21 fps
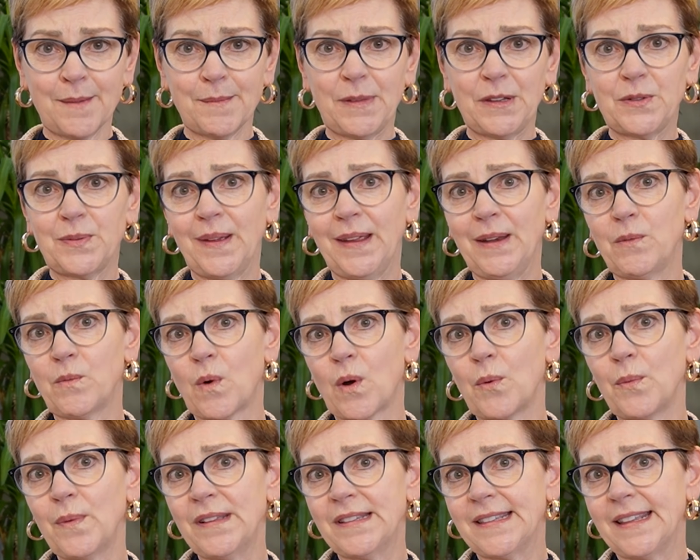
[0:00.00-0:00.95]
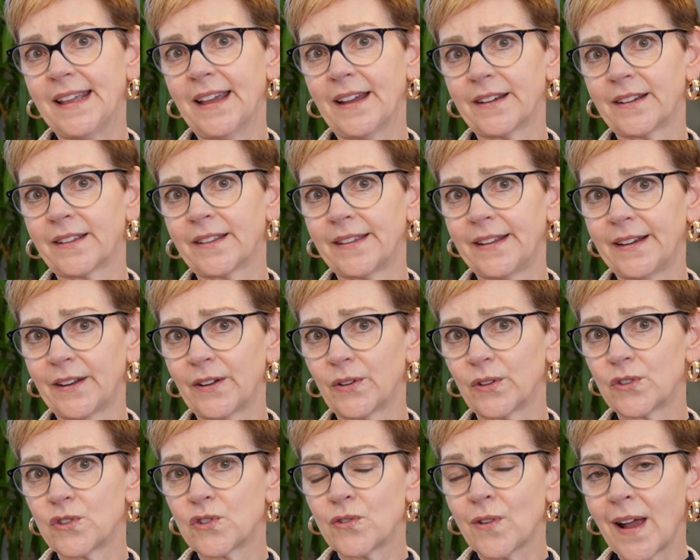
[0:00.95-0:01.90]
between what we see on
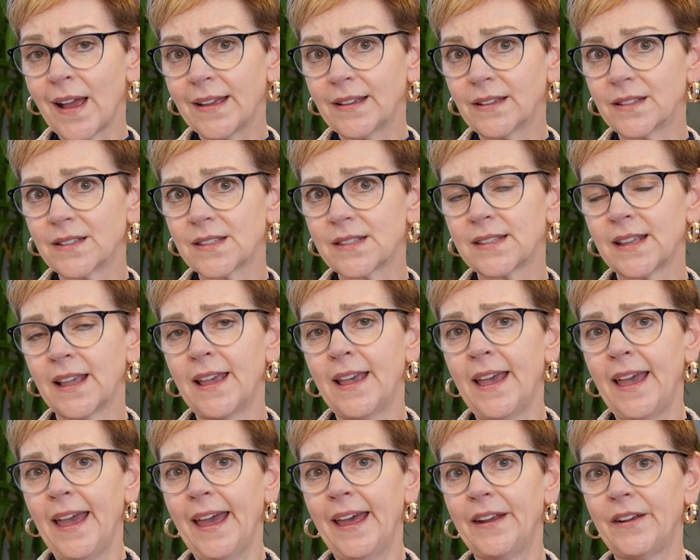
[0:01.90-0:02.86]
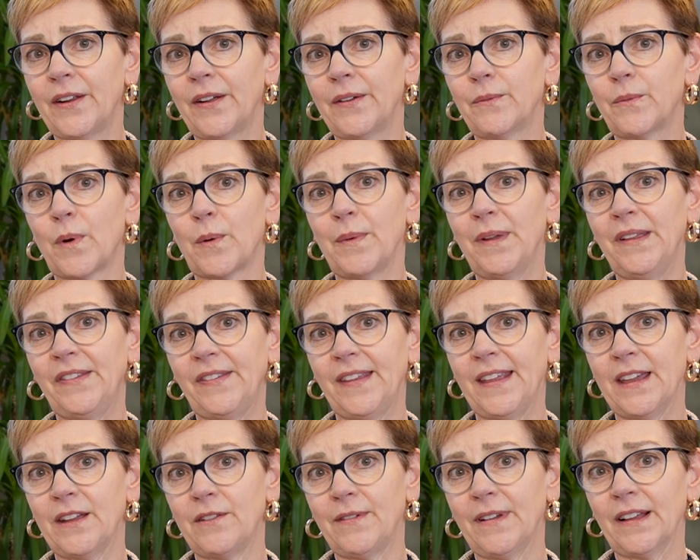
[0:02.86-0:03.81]
clinical trials and what we
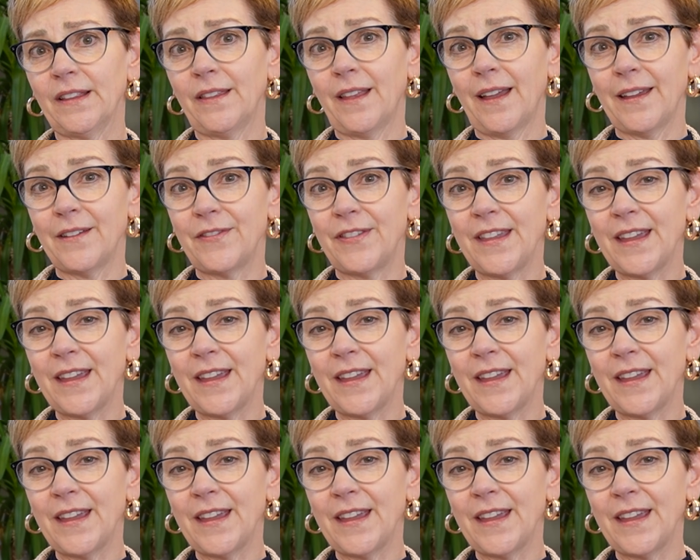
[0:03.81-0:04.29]
see in real life.